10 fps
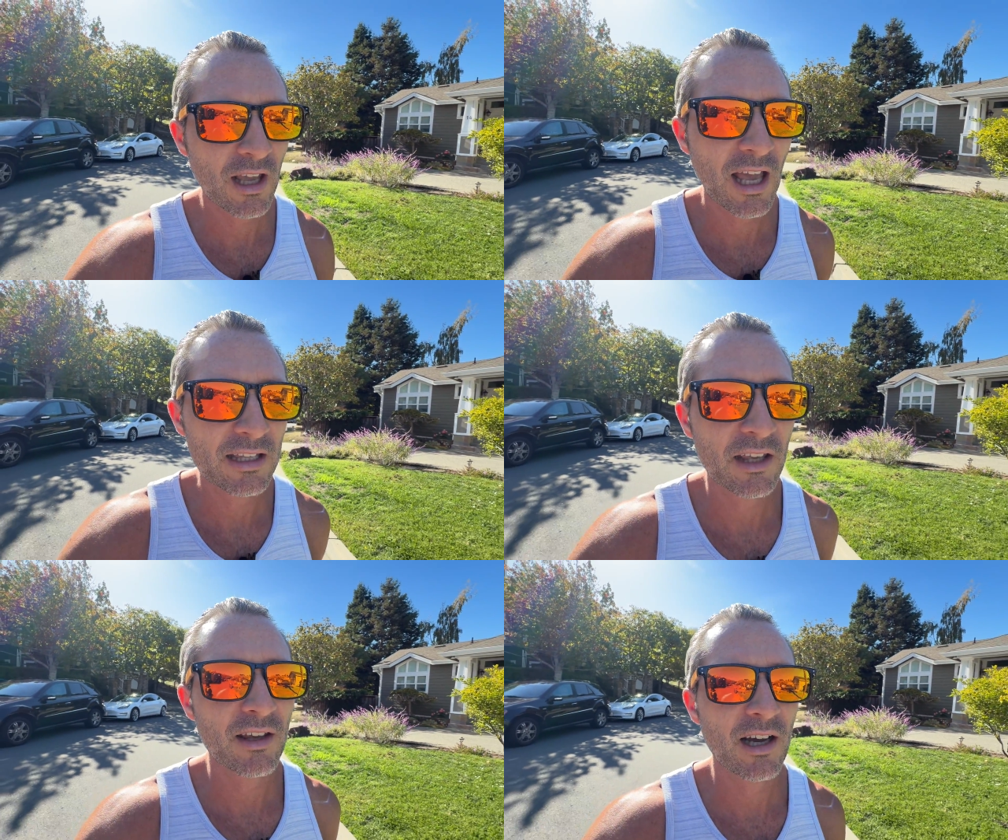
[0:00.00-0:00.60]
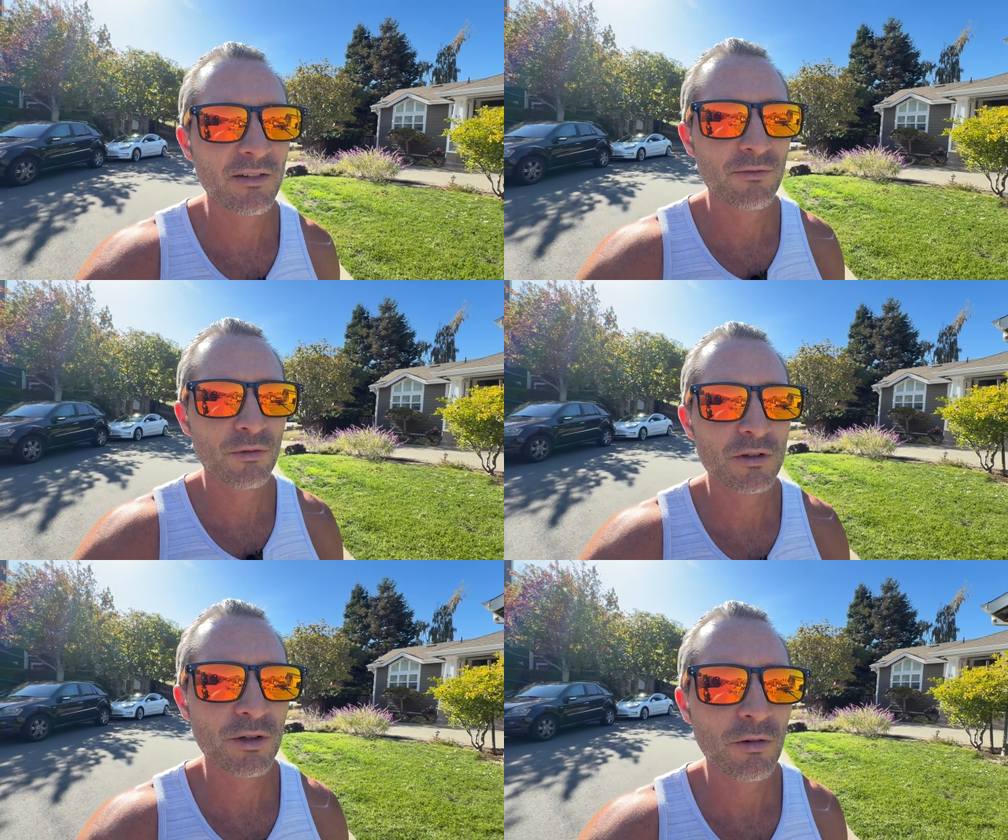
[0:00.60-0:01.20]
hanging on
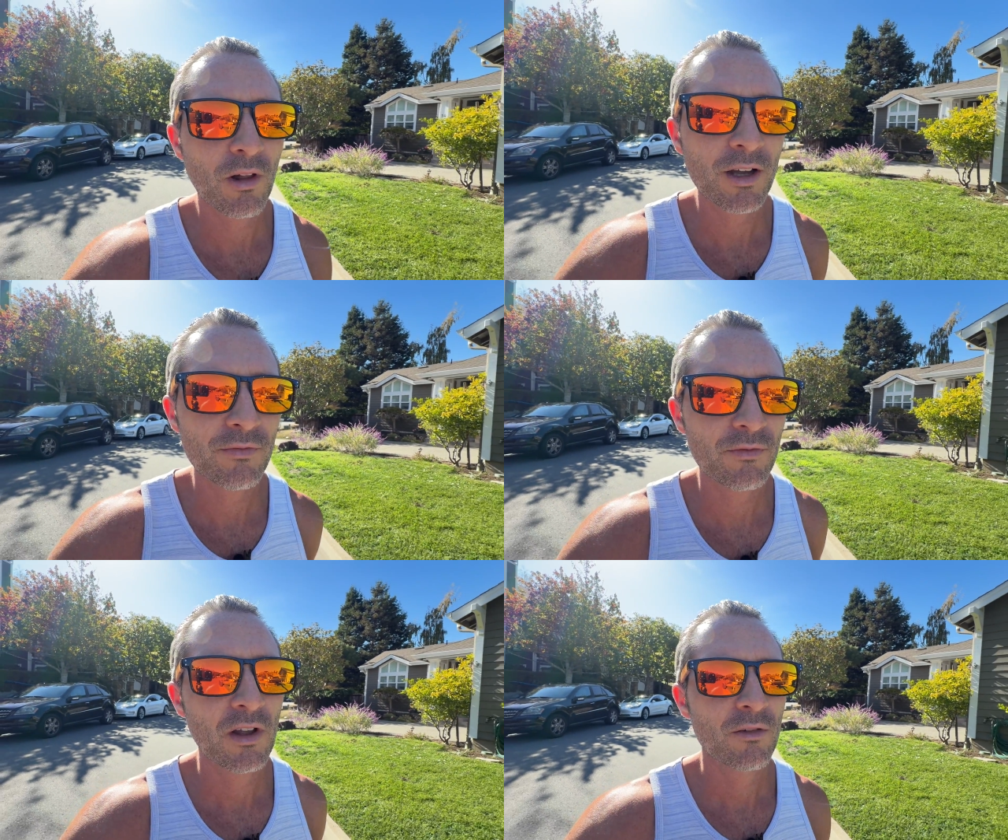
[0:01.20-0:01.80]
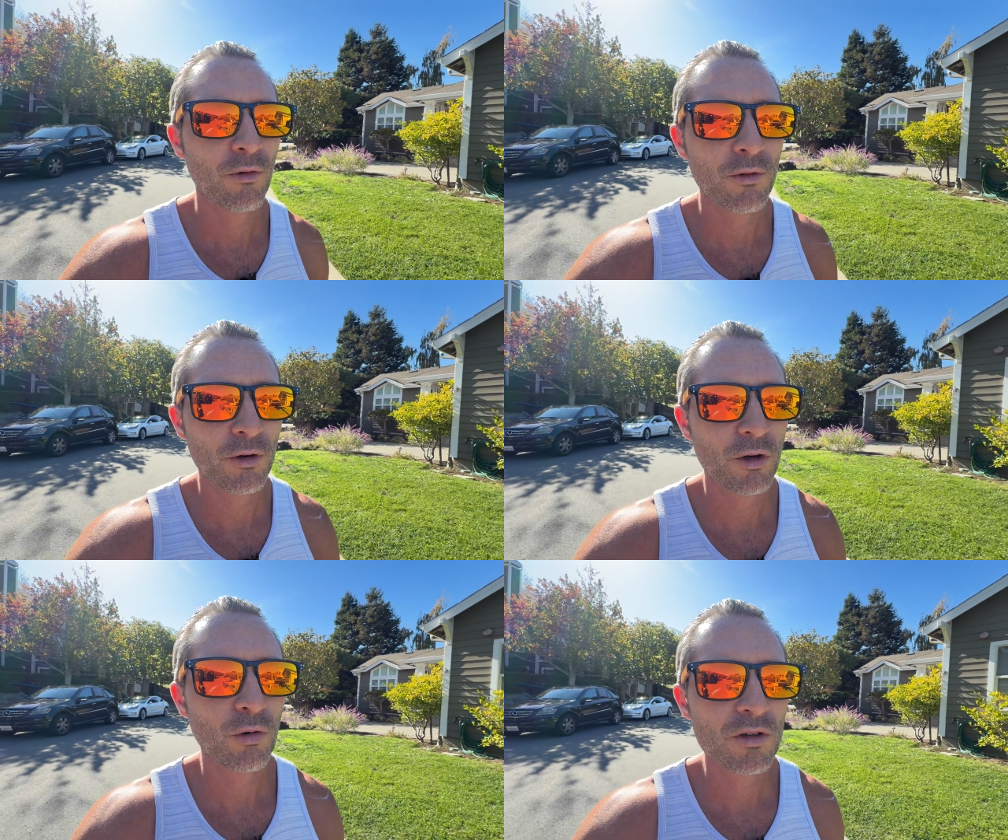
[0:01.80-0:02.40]
for dear life for their
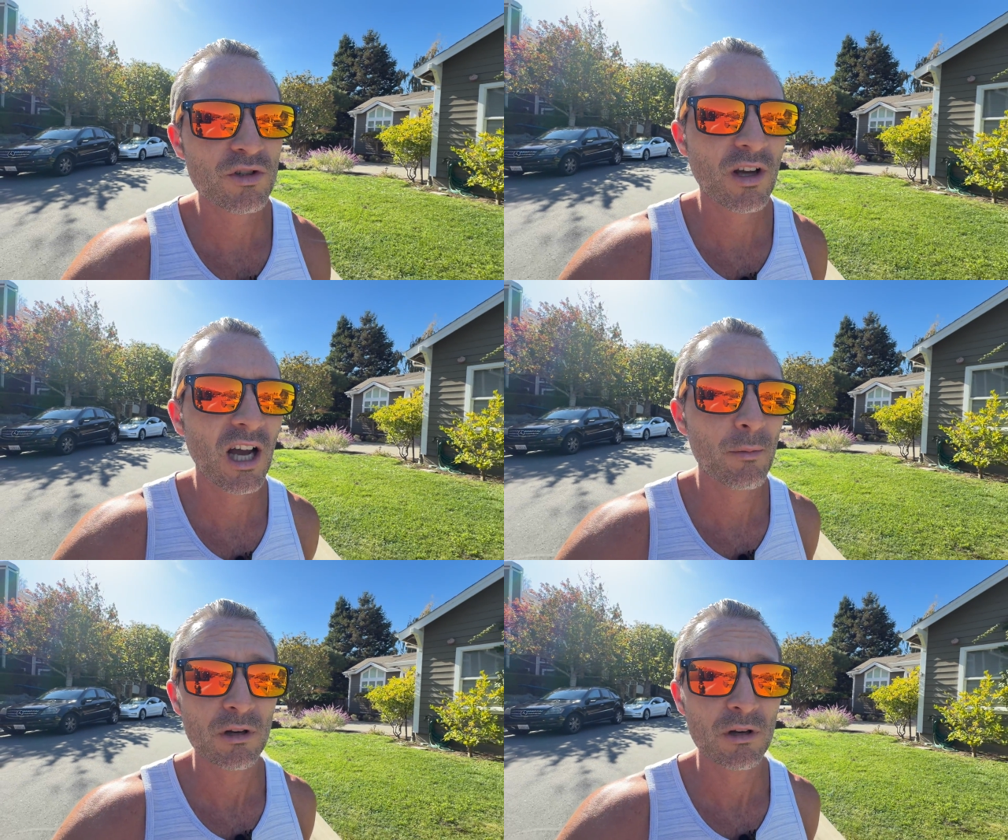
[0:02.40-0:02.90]
current job,